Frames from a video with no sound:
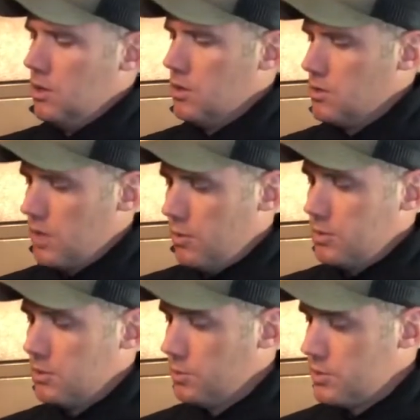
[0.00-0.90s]
So that was
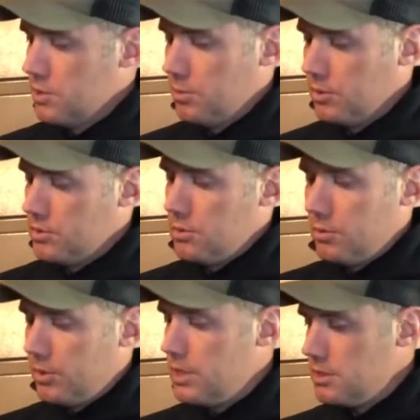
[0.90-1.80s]
super simple, it was
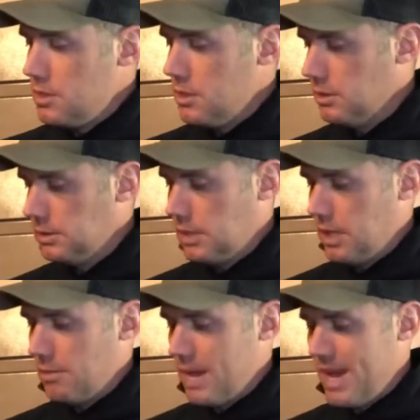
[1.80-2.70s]
super easy.
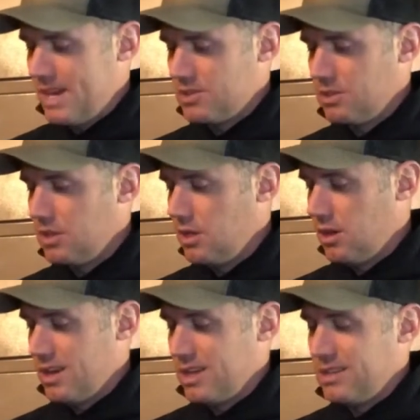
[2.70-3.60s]
I actually
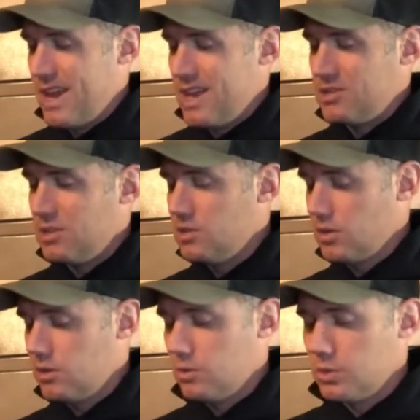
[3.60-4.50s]
attached these
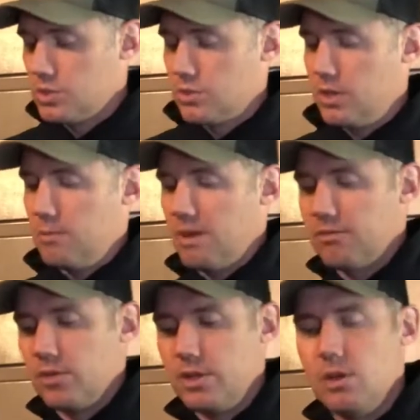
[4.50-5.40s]
onto a tree in my
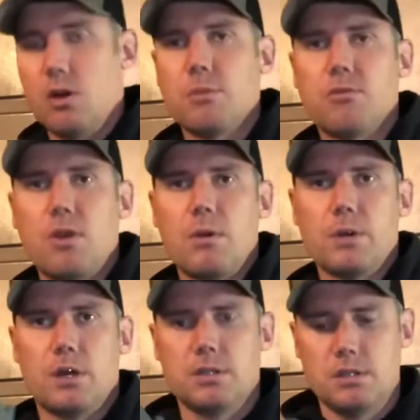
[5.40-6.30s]
front yard before I went
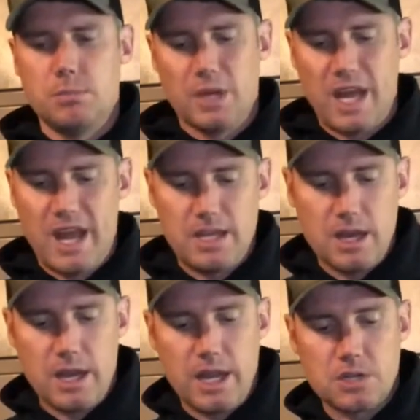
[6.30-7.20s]
hunting, but I had
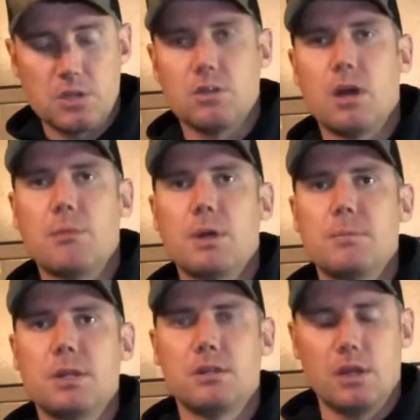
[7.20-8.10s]
not actually climbed up
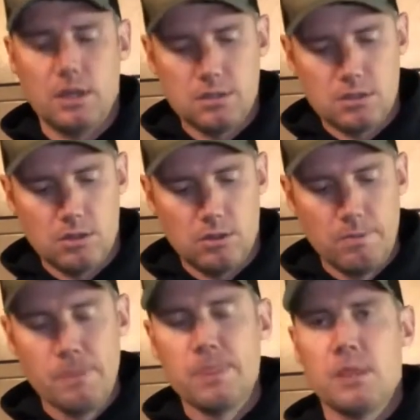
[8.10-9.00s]
anything until
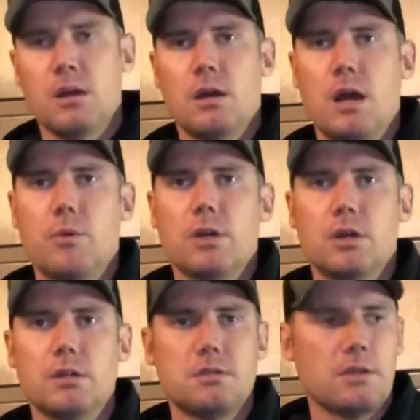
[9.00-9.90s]
I went
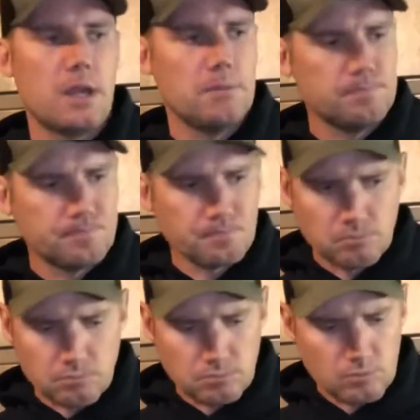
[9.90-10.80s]
hunting today,
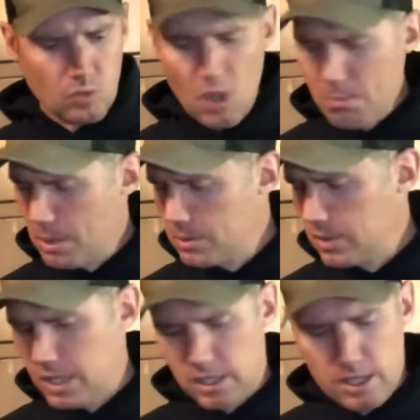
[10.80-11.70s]

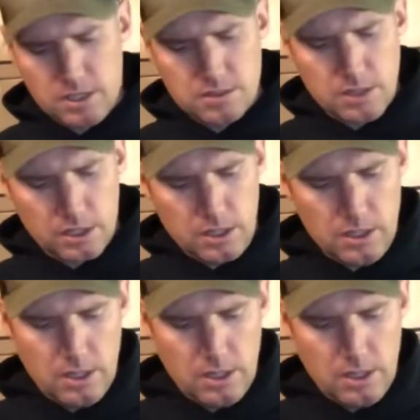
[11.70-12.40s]
publicly in Kentucky.